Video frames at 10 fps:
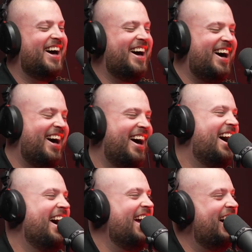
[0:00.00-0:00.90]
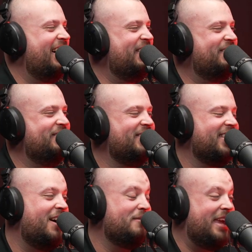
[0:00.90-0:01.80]

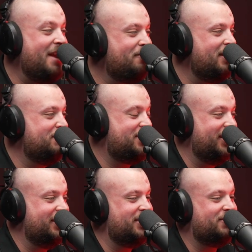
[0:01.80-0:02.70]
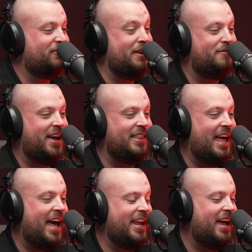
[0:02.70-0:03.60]
I'm keen for them to renovate
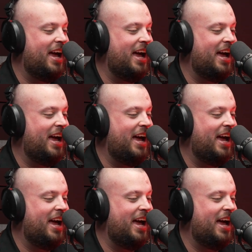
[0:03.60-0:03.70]
that.